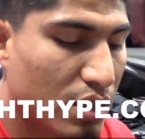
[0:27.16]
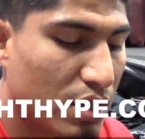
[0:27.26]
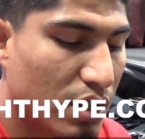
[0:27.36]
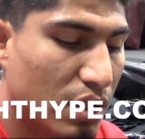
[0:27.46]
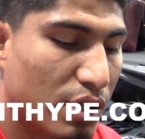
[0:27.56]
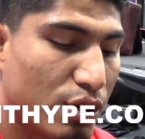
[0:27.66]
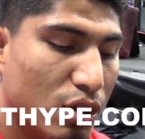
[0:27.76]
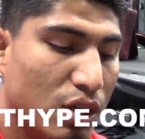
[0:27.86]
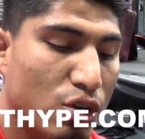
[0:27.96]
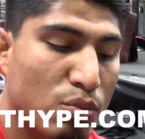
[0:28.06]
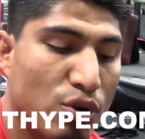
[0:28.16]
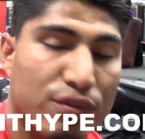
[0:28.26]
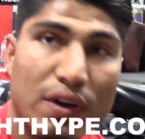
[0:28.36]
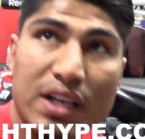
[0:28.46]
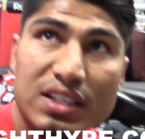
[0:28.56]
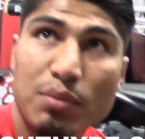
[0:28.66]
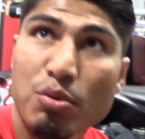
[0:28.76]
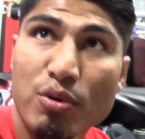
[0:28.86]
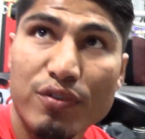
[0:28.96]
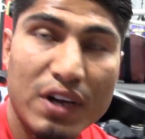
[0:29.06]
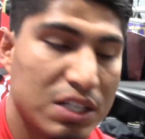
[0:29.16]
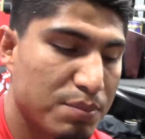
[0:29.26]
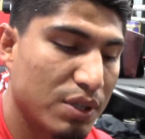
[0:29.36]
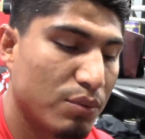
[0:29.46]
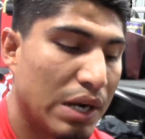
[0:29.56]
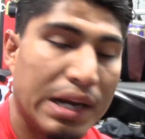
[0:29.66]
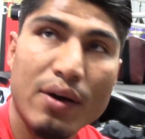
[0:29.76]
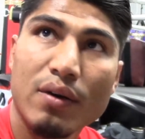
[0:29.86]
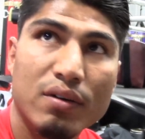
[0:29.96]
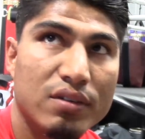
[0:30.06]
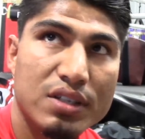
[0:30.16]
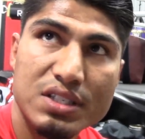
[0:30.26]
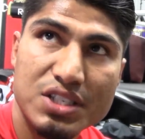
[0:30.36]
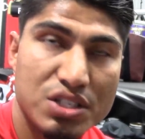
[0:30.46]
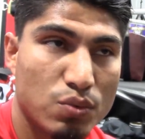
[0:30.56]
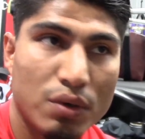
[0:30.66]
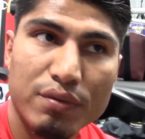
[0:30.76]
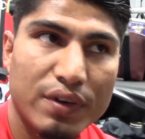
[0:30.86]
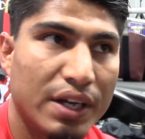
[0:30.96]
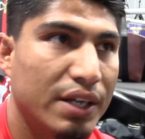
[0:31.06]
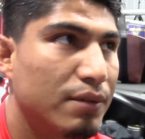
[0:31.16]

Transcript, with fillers: a little, a little more fights, a couple more fights, but right now this is just one fight.